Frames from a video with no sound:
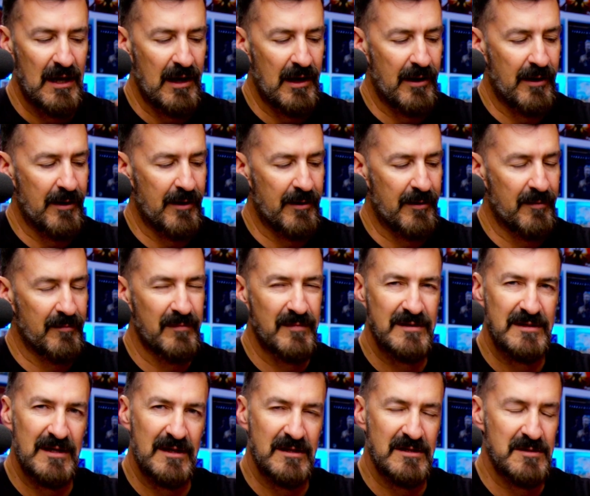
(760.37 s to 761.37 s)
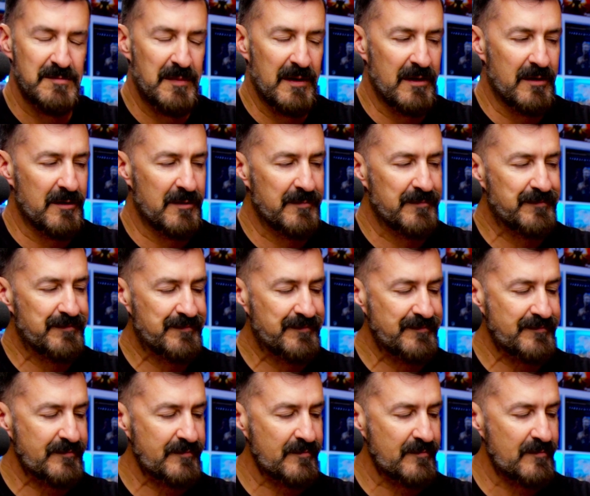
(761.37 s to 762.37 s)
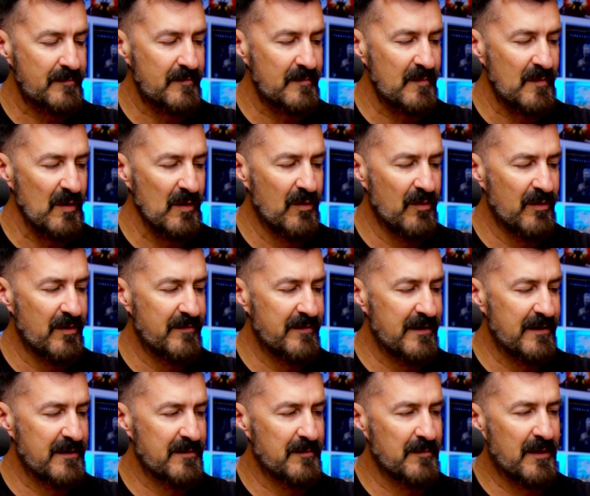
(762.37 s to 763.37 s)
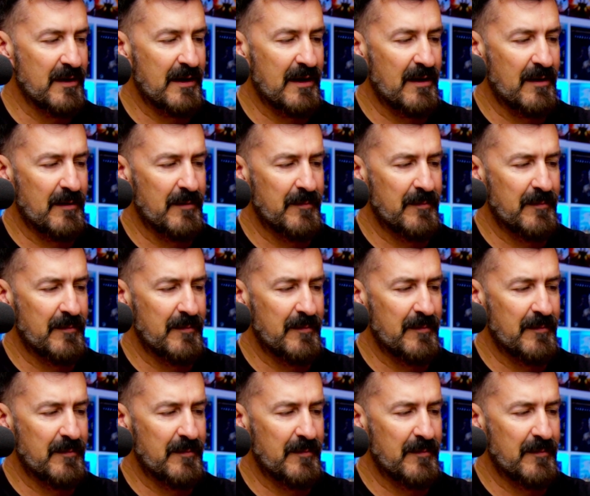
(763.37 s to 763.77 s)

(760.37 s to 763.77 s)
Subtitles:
It's like a spell or an event, but